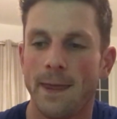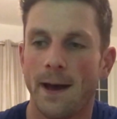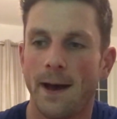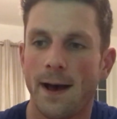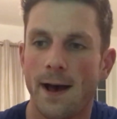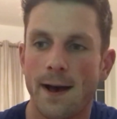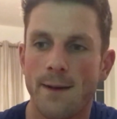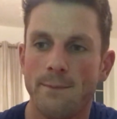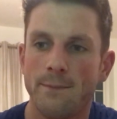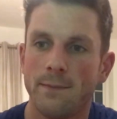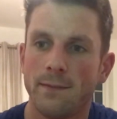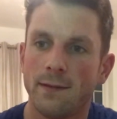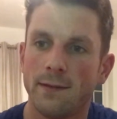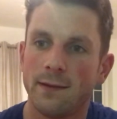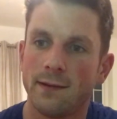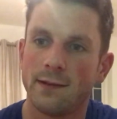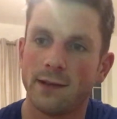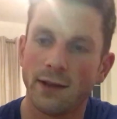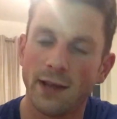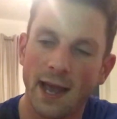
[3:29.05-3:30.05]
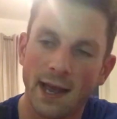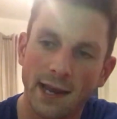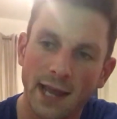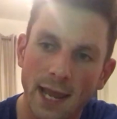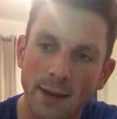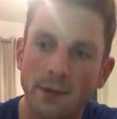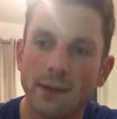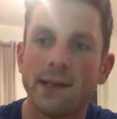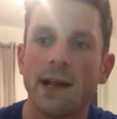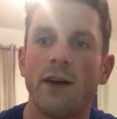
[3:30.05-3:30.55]
So yeah,
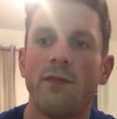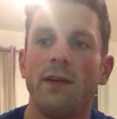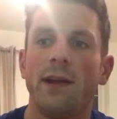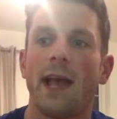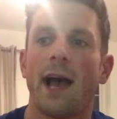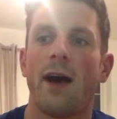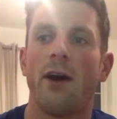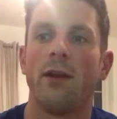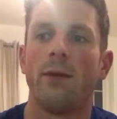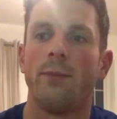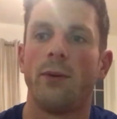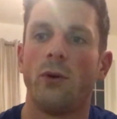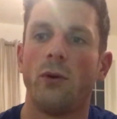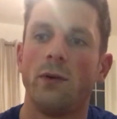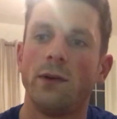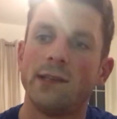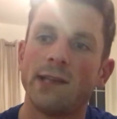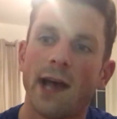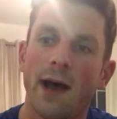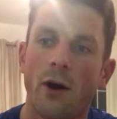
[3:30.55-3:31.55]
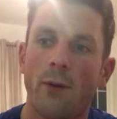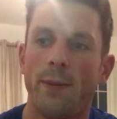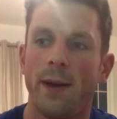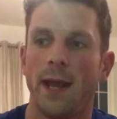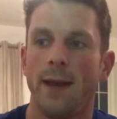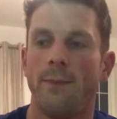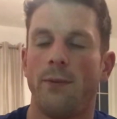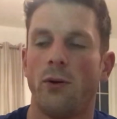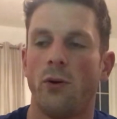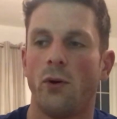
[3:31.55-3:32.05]
keep yourself accountable, tell
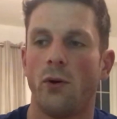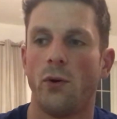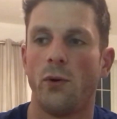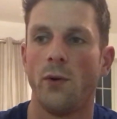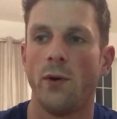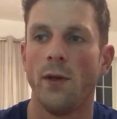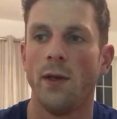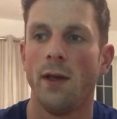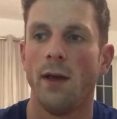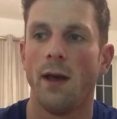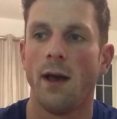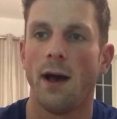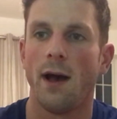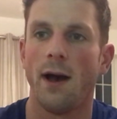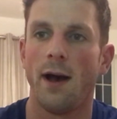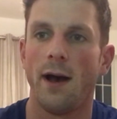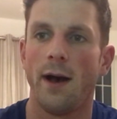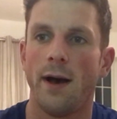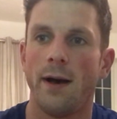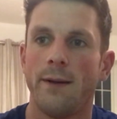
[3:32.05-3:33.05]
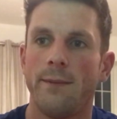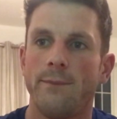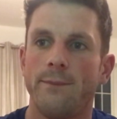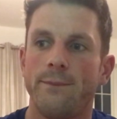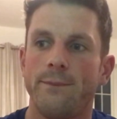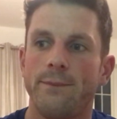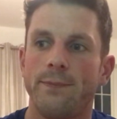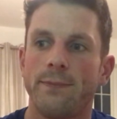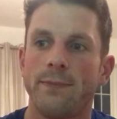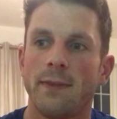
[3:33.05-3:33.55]
people,
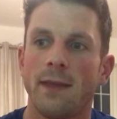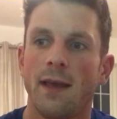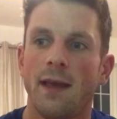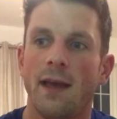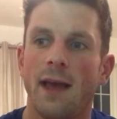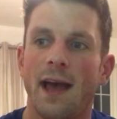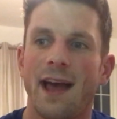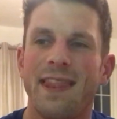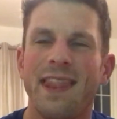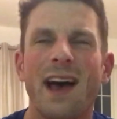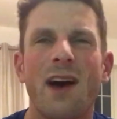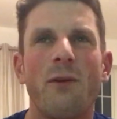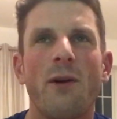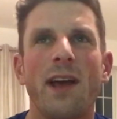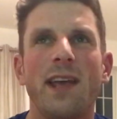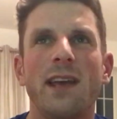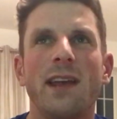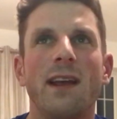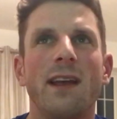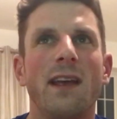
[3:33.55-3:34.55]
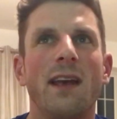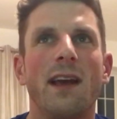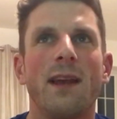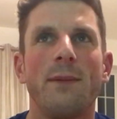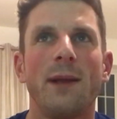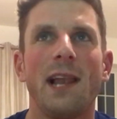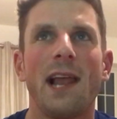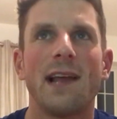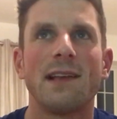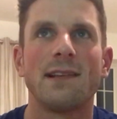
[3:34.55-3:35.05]
and that way you're going
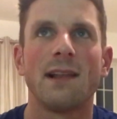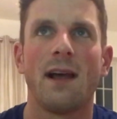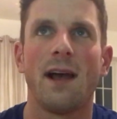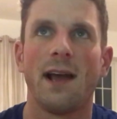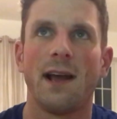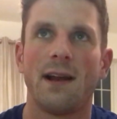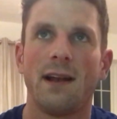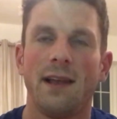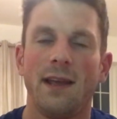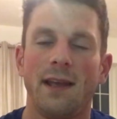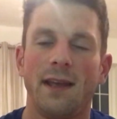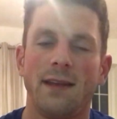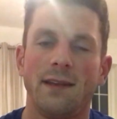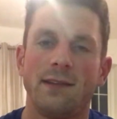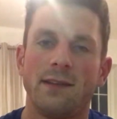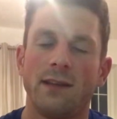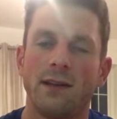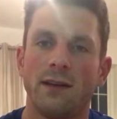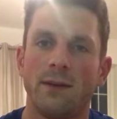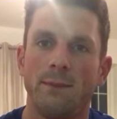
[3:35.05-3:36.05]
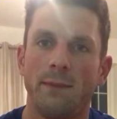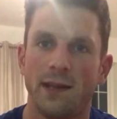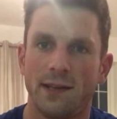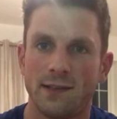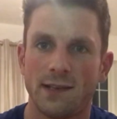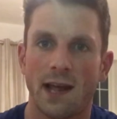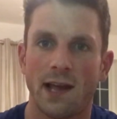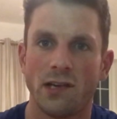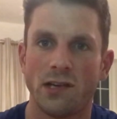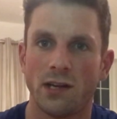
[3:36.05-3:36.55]
to be less likely to miss
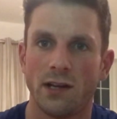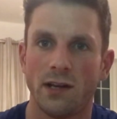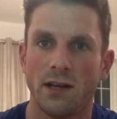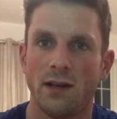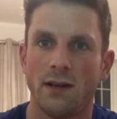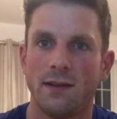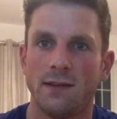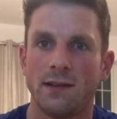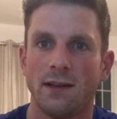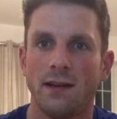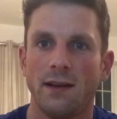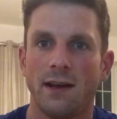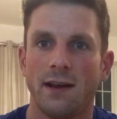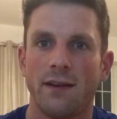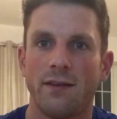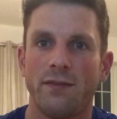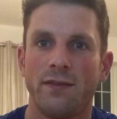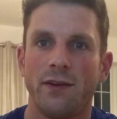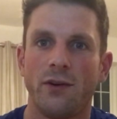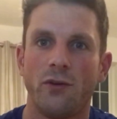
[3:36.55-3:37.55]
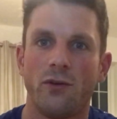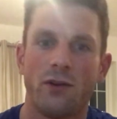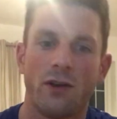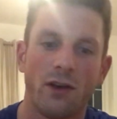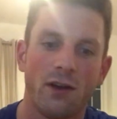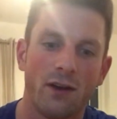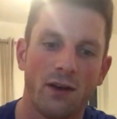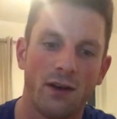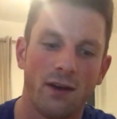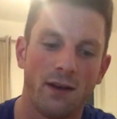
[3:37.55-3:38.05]
sessions, and you're going to feel
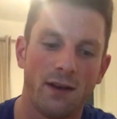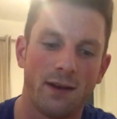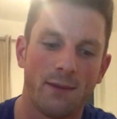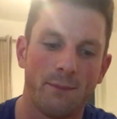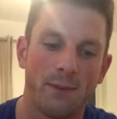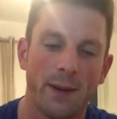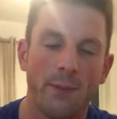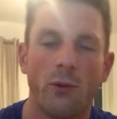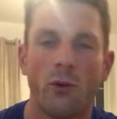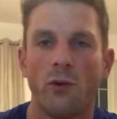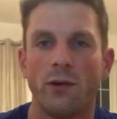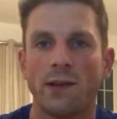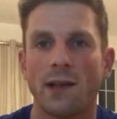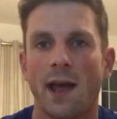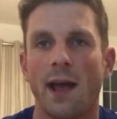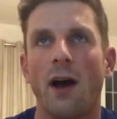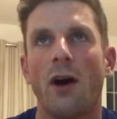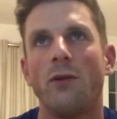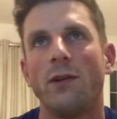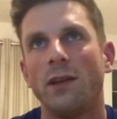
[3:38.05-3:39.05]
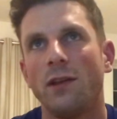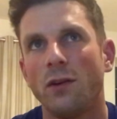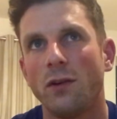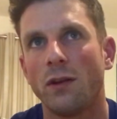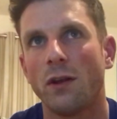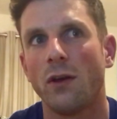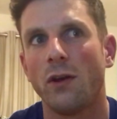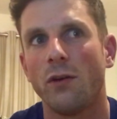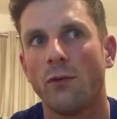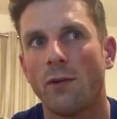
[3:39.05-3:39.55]
good, and people will say, oh, did you
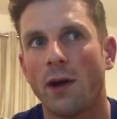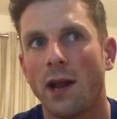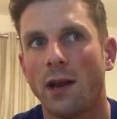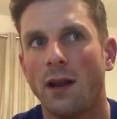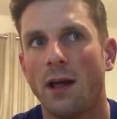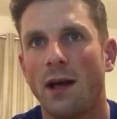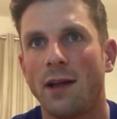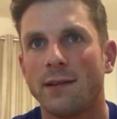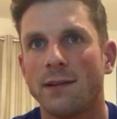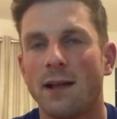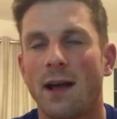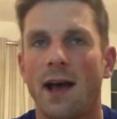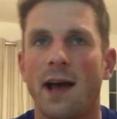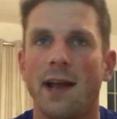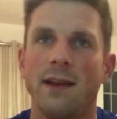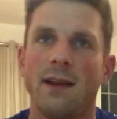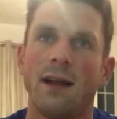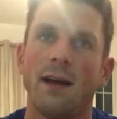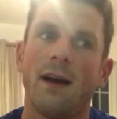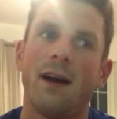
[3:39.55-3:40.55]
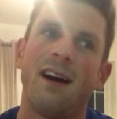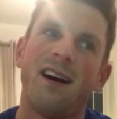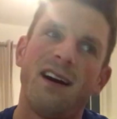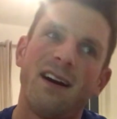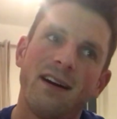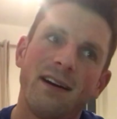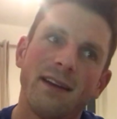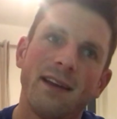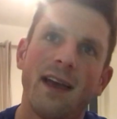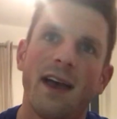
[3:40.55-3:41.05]
do your run last night? And you're like,
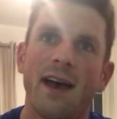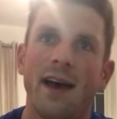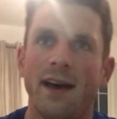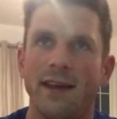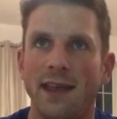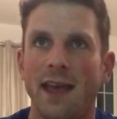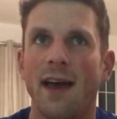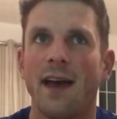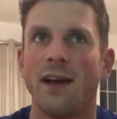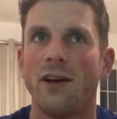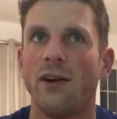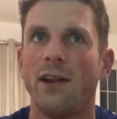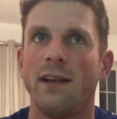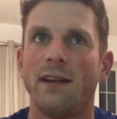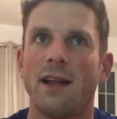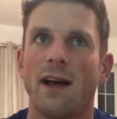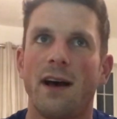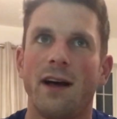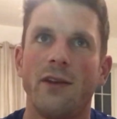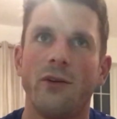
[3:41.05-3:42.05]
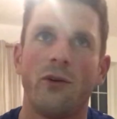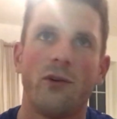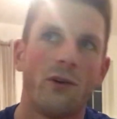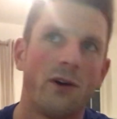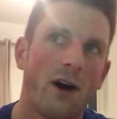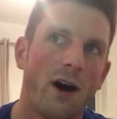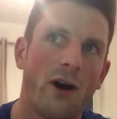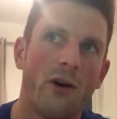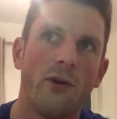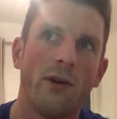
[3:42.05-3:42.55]
oh yeah, got it done,
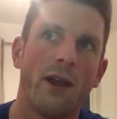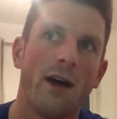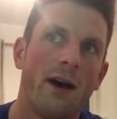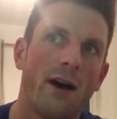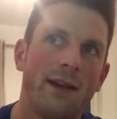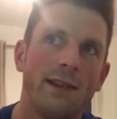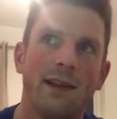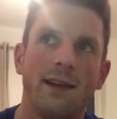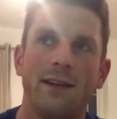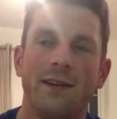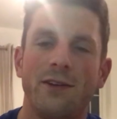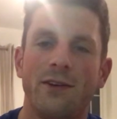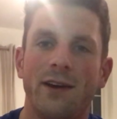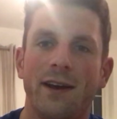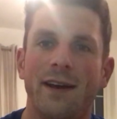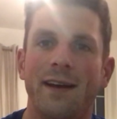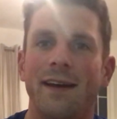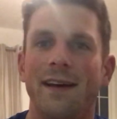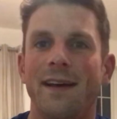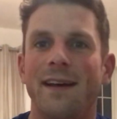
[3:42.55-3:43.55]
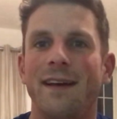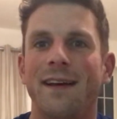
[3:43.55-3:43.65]
or oh no, I didn't do it.